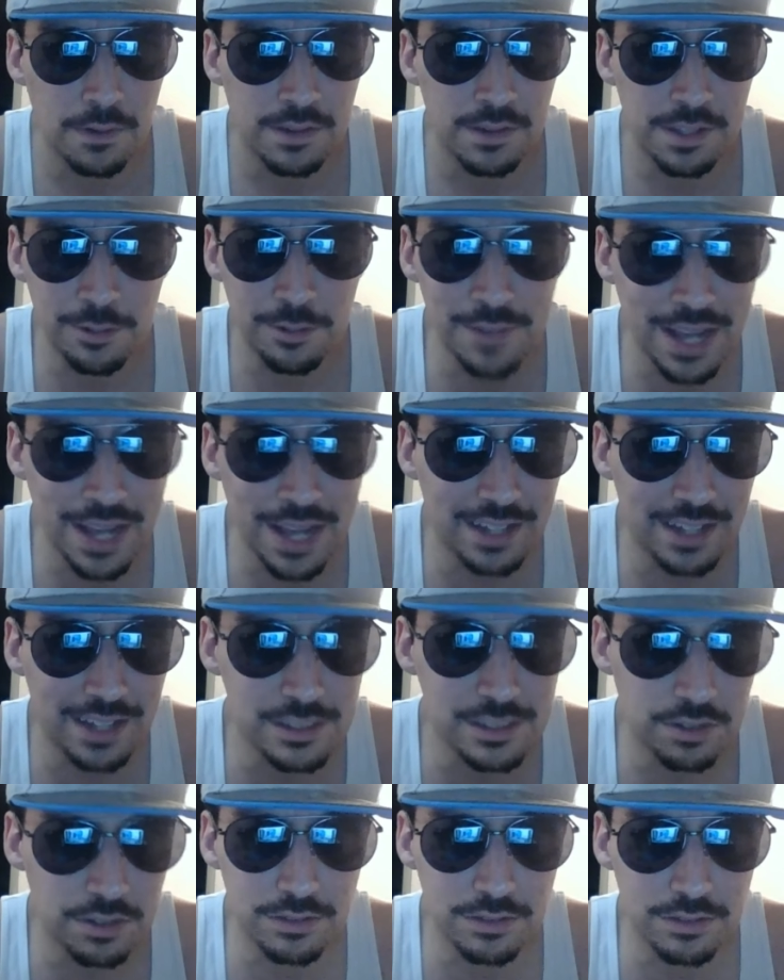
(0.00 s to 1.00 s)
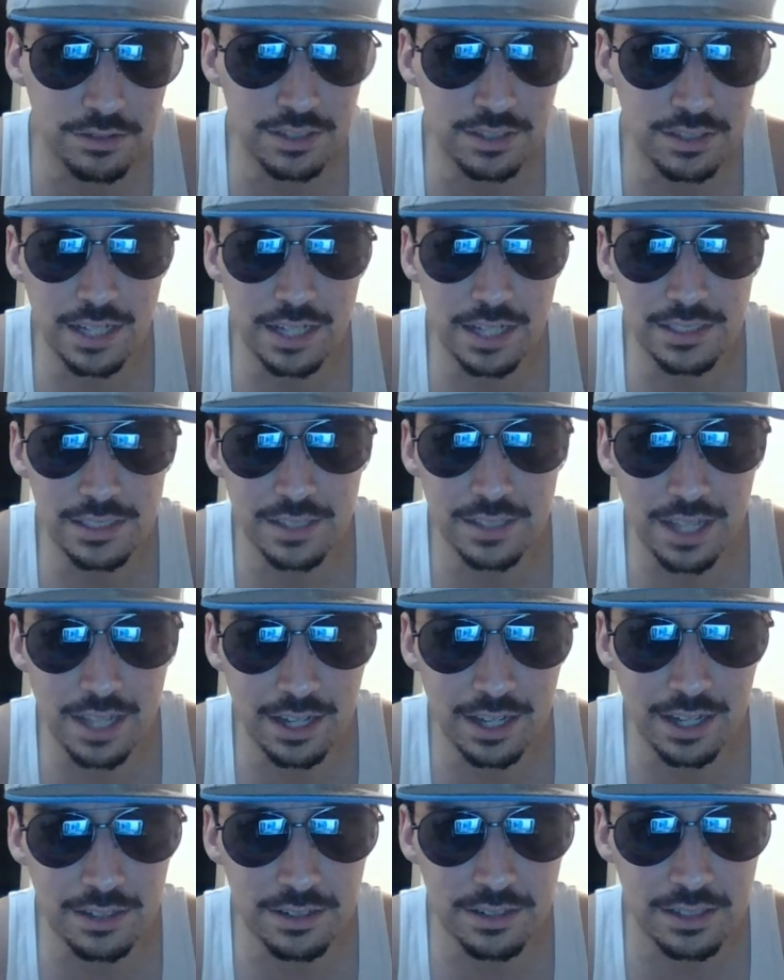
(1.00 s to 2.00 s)
Neil Magny's one of those guys. He's
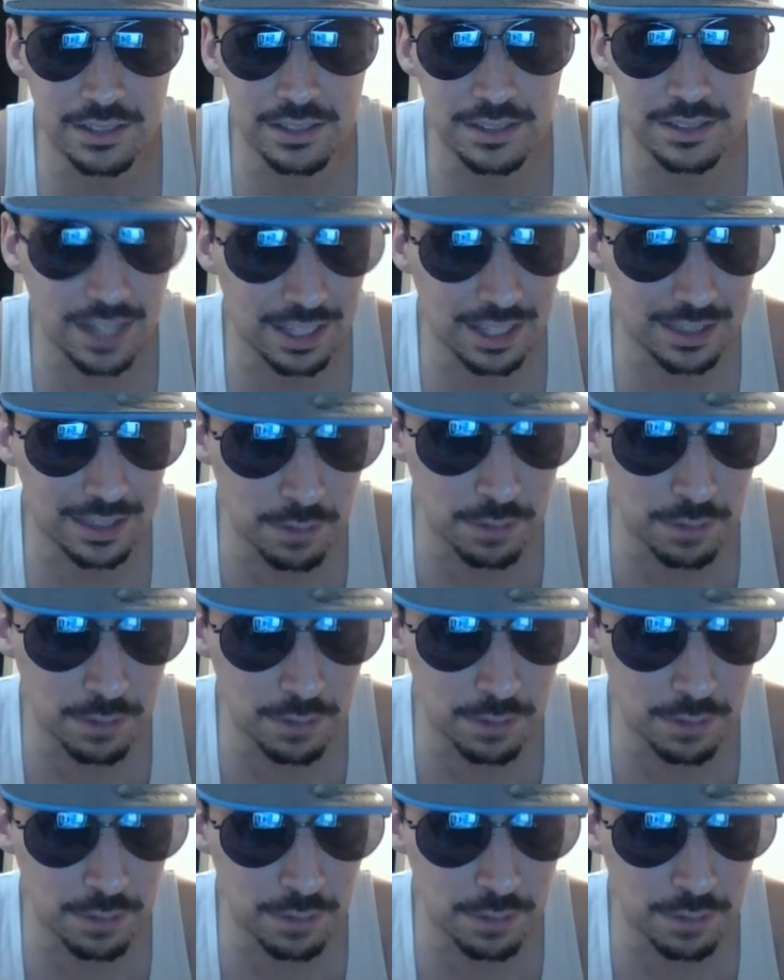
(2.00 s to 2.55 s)
got the